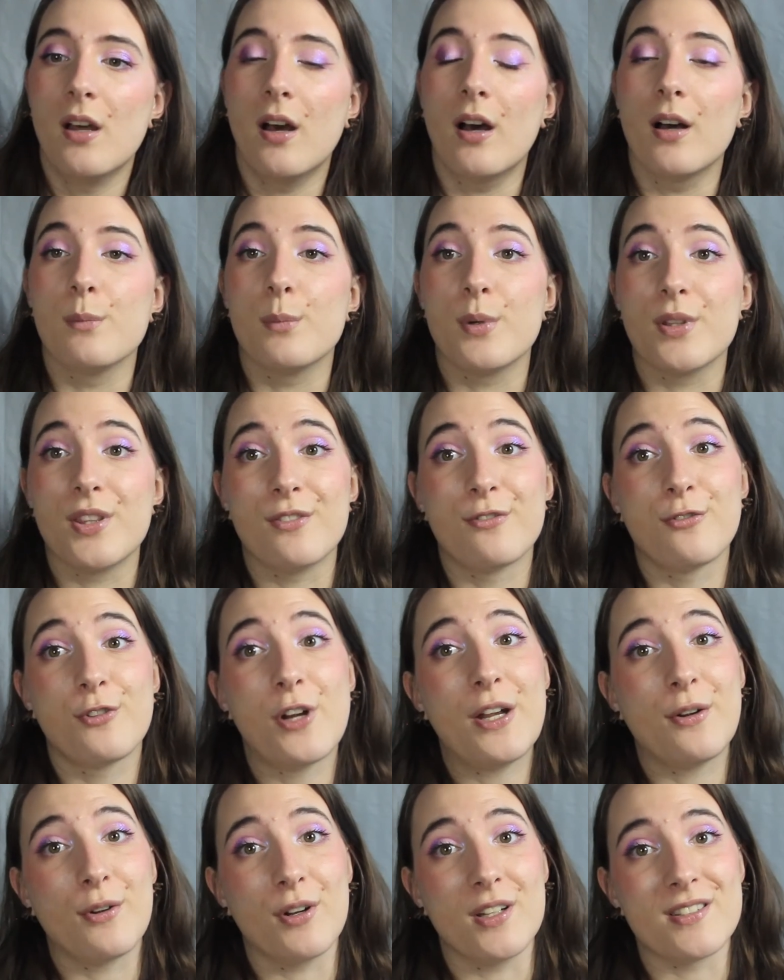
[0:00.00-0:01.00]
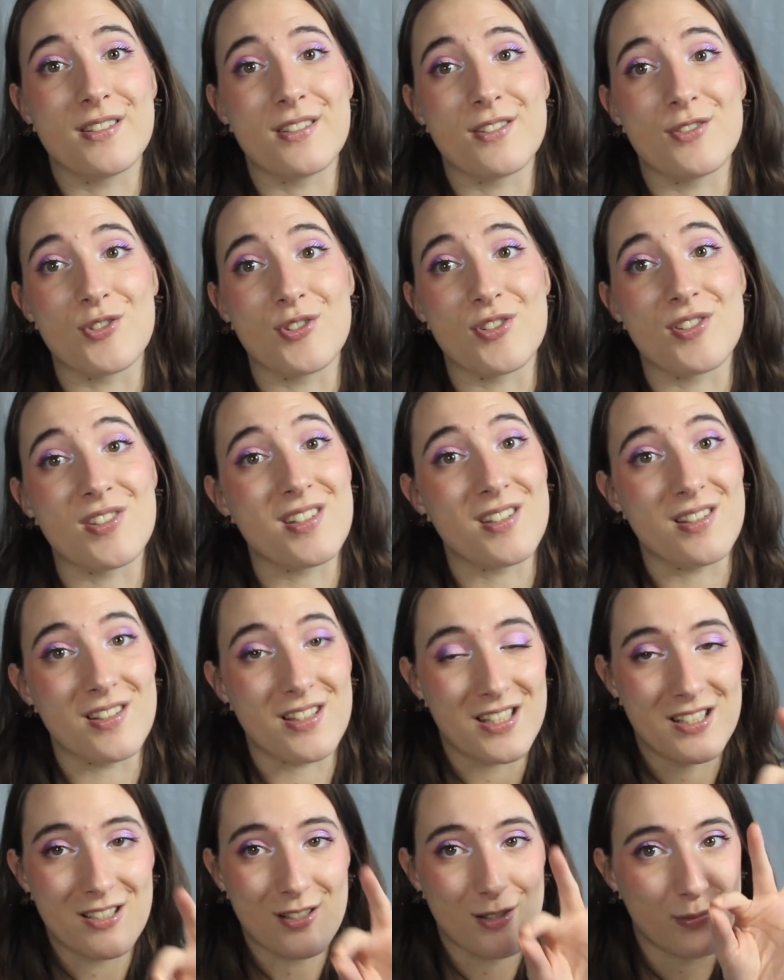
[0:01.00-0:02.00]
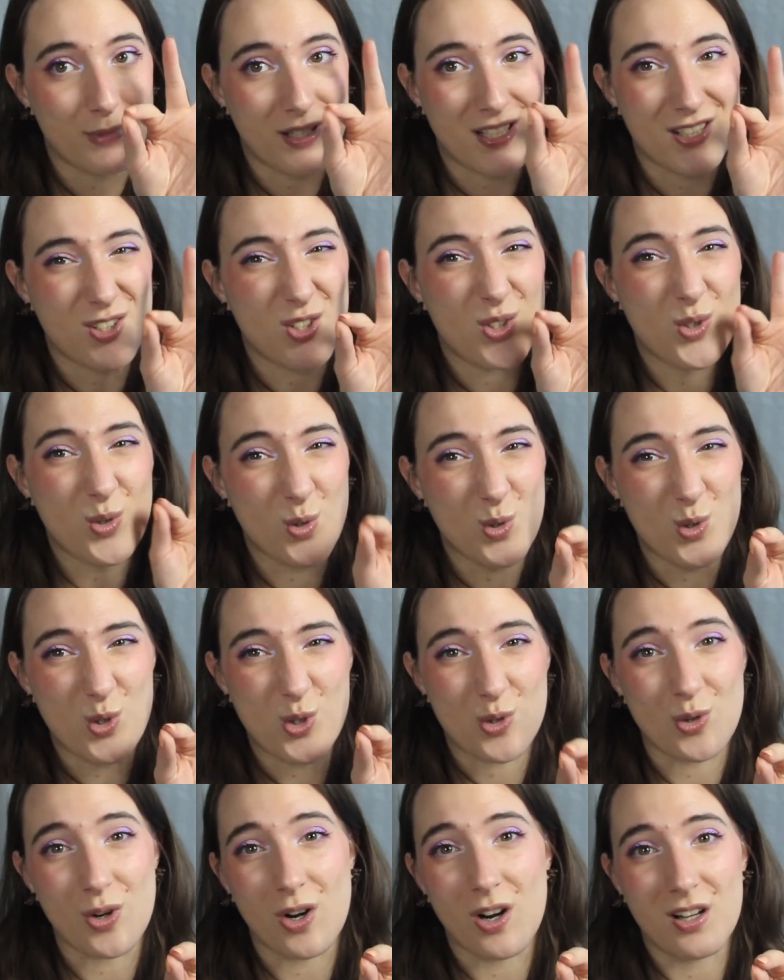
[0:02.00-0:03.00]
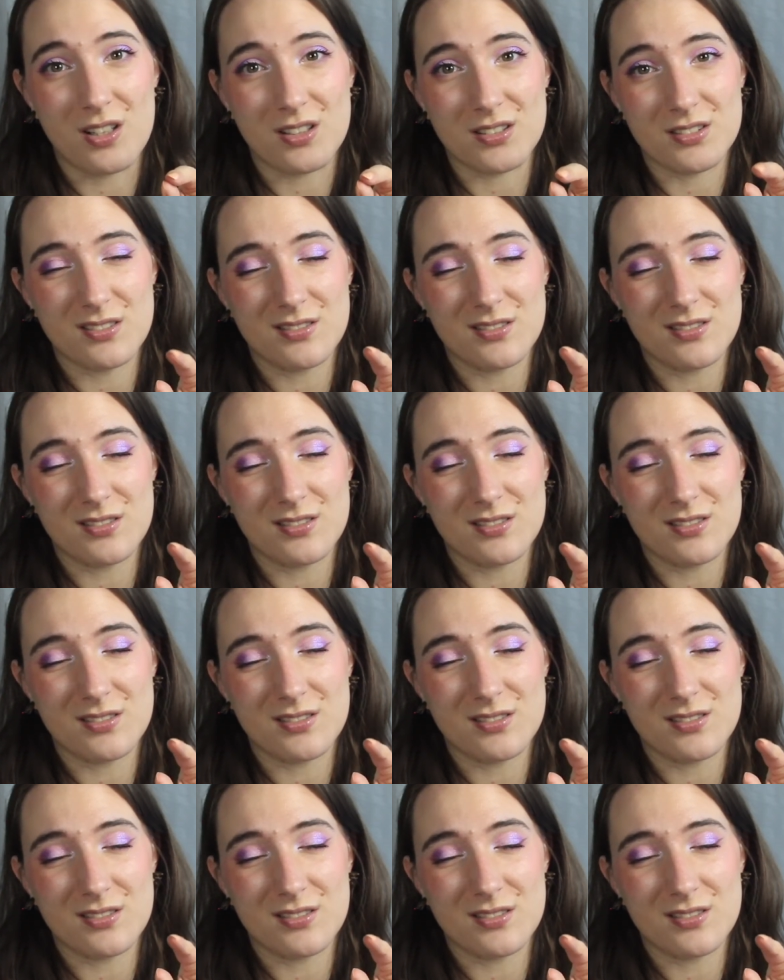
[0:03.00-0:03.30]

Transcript: but the fragrance is just a little bit too strong.